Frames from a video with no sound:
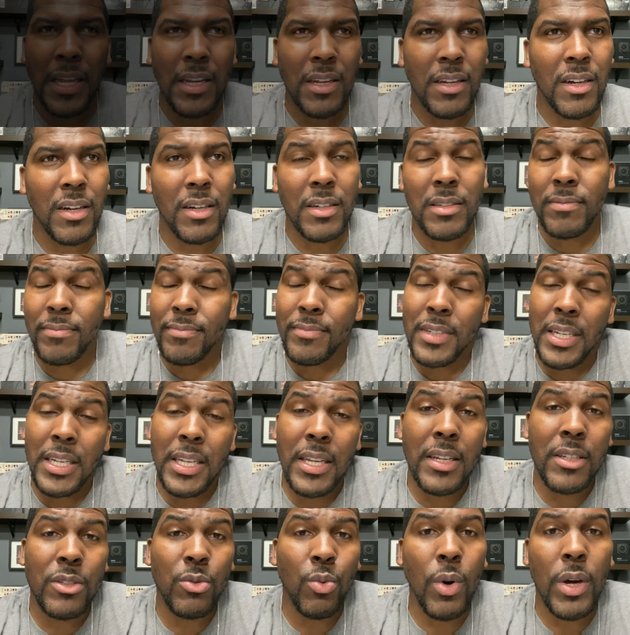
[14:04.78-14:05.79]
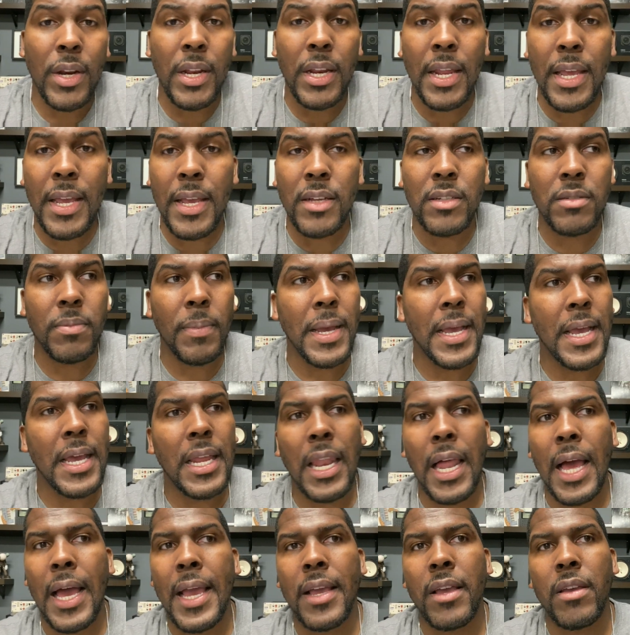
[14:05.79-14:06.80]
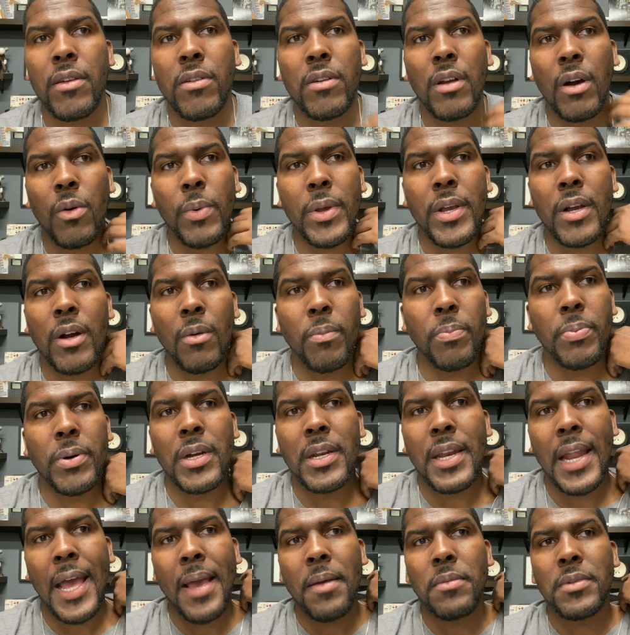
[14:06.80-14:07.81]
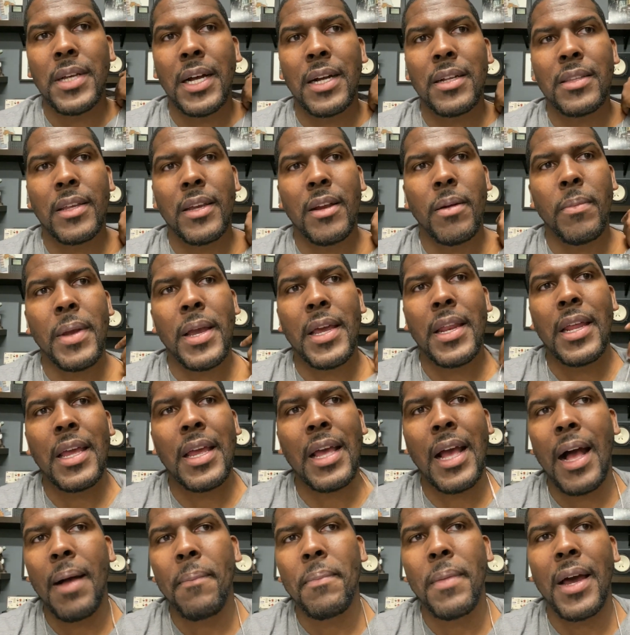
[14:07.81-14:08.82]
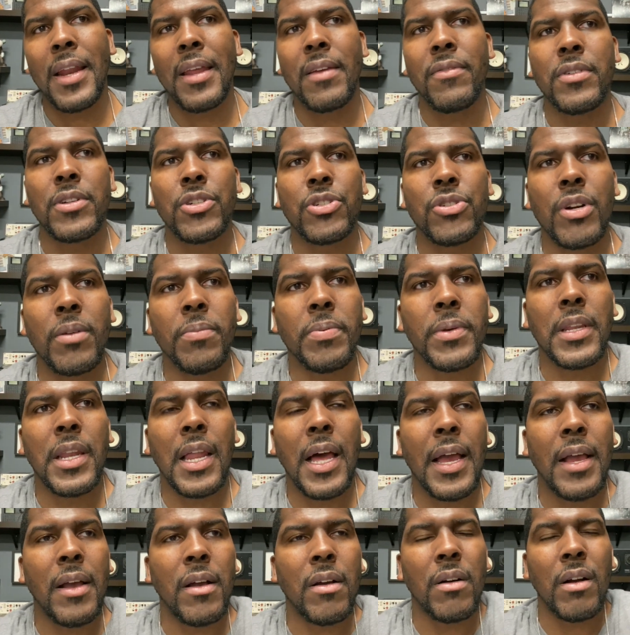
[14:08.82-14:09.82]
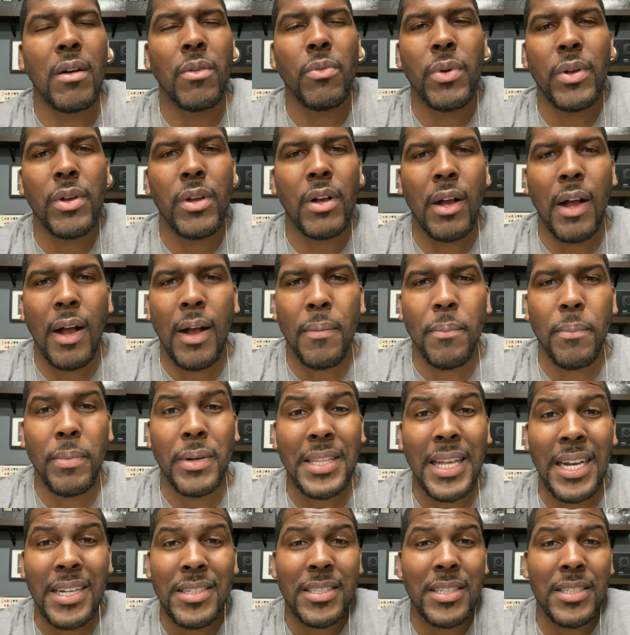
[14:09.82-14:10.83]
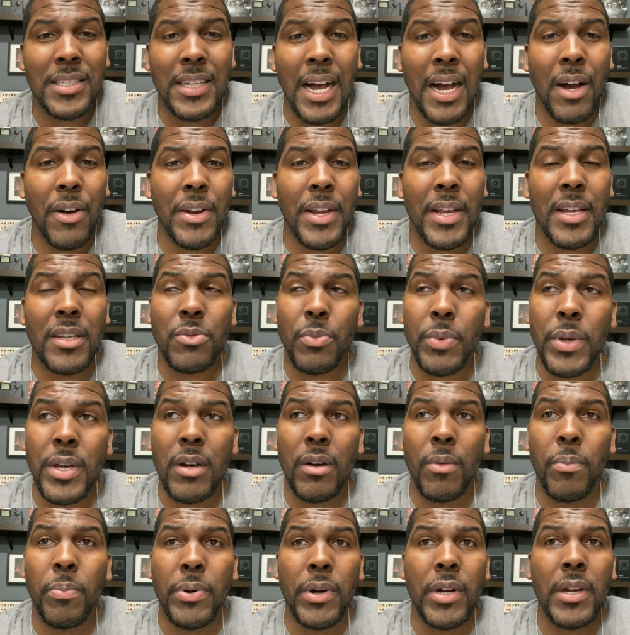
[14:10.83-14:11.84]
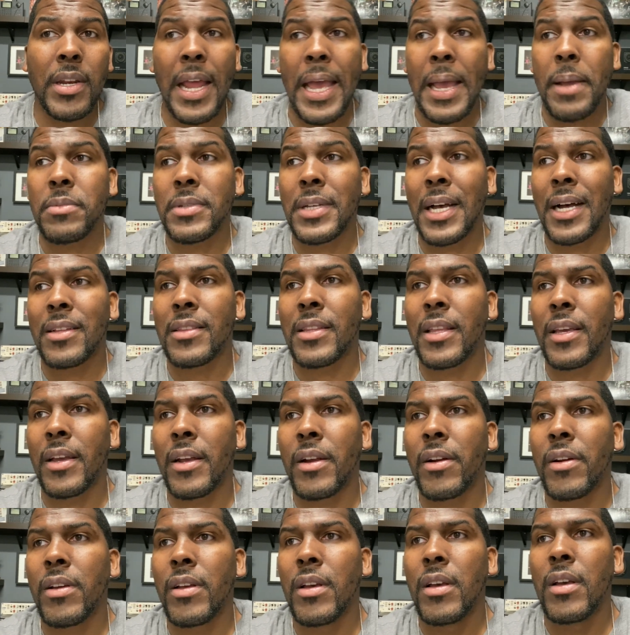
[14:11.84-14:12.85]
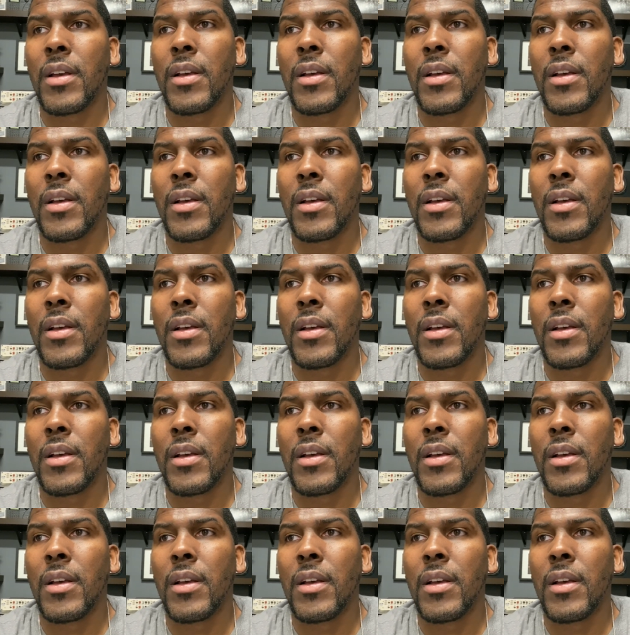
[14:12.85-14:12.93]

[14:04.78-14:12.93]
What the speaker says: Look, it is what it is, man. Like, you know, we going to put names out there, man. I'm not even tripping. Like, but that's just how it is. We going to put names out there.